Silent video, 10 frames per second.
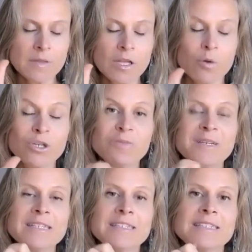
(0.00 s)
which
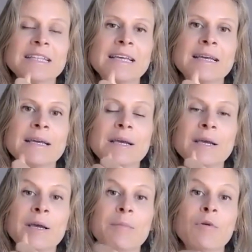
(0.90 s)
means the
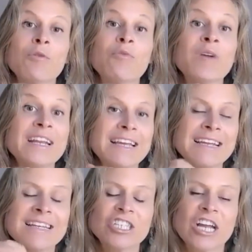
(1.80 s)

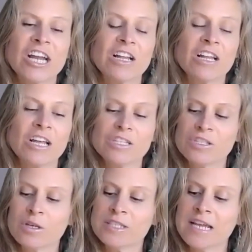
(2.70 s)
meridian, the channel
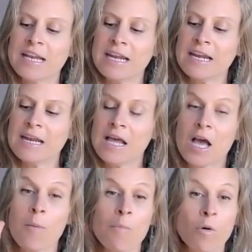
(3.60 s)
associated
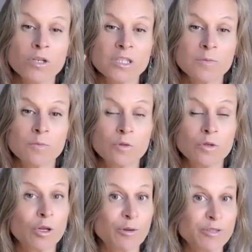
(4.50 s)
most
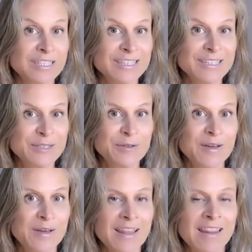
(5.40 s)
closely to
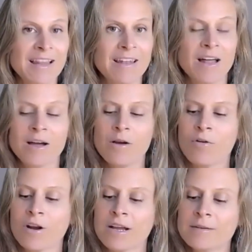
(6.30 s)
the lung
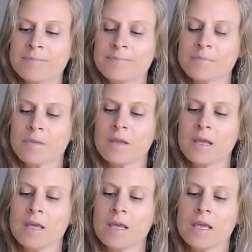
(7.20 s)
organ.
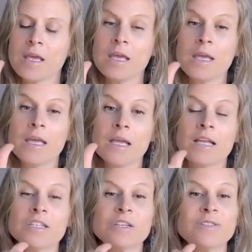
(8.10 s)
And
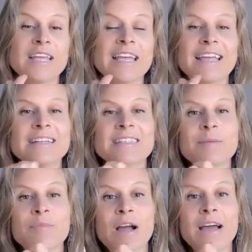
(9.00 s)
so taking
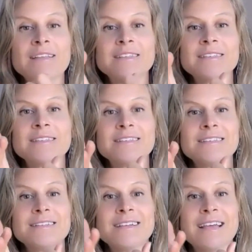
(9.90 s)
some breaths,
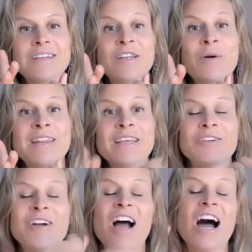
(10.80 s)
knowing that
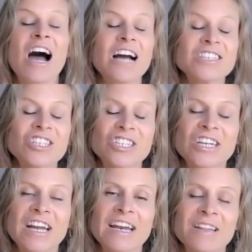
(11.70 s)
you're
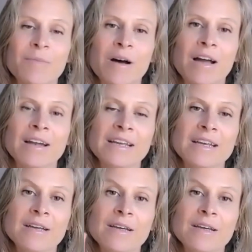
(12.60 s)
oxygenating the body,